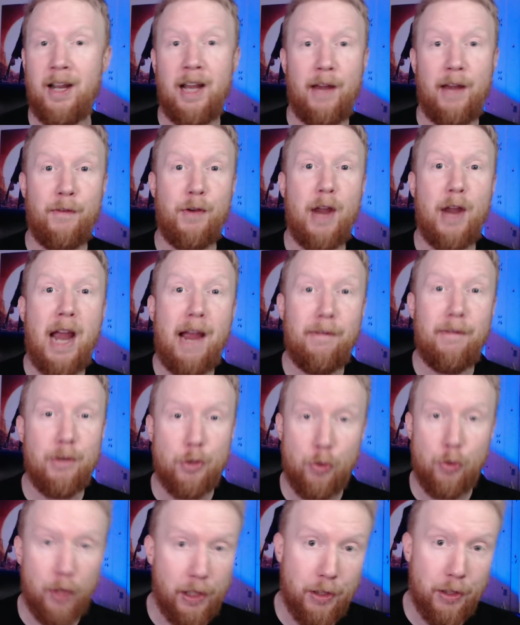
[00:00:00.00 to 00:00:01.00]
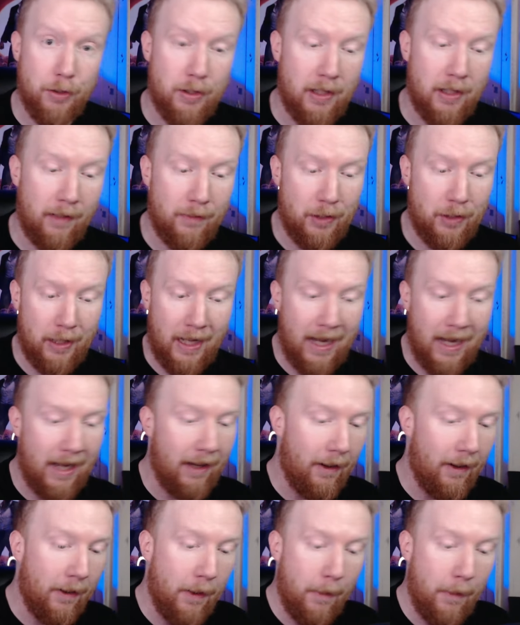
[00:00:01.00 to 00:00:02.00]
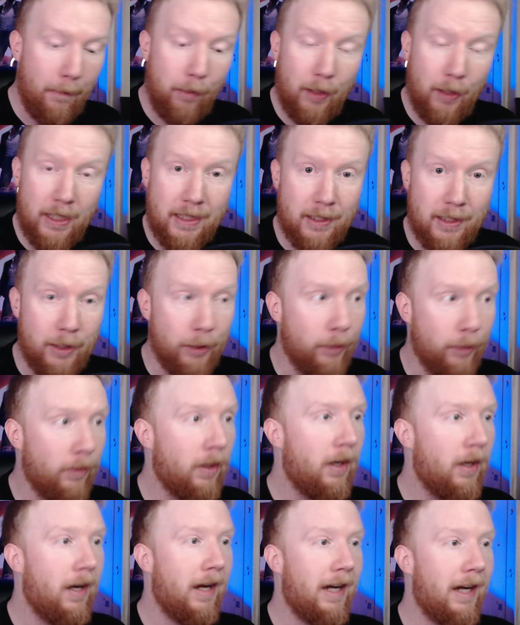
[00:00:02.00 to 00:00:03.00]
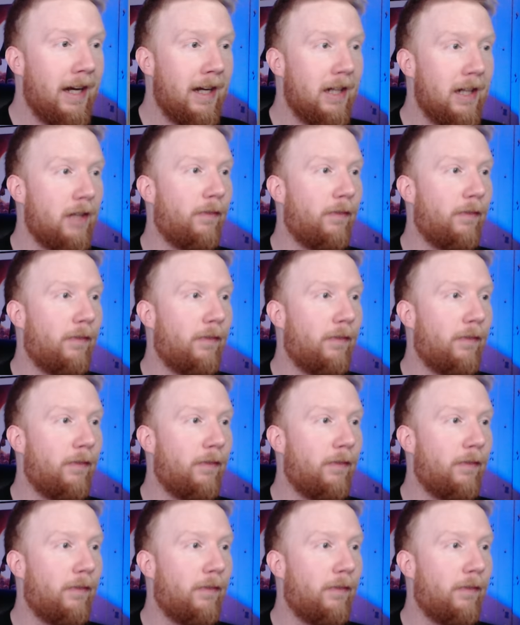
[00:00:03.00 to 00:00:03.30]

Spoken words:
If you haven't treated yourself to that, please do. It is